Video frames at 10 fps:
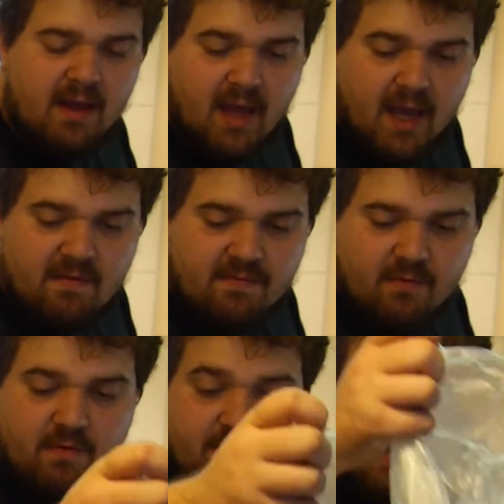
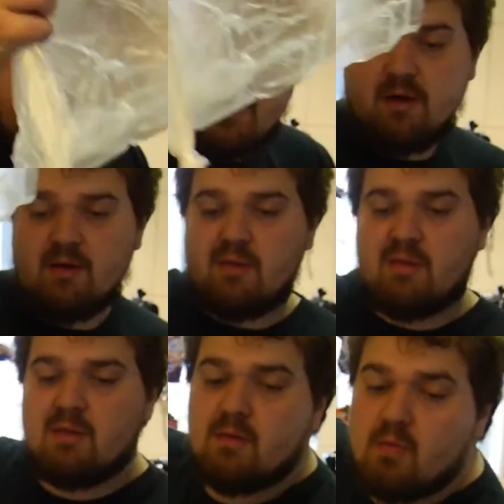handful of
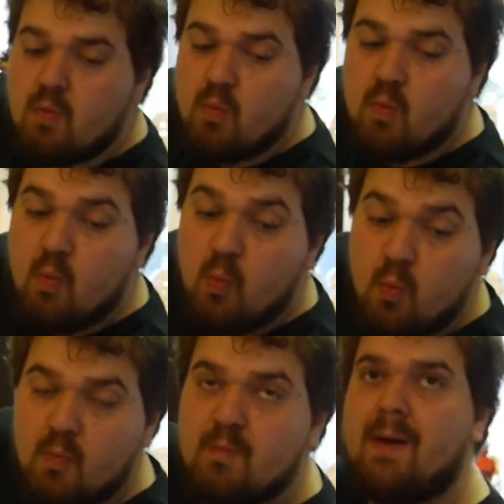peanuts.
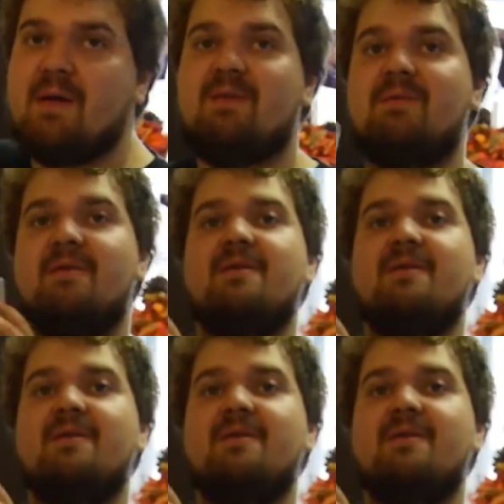I bet.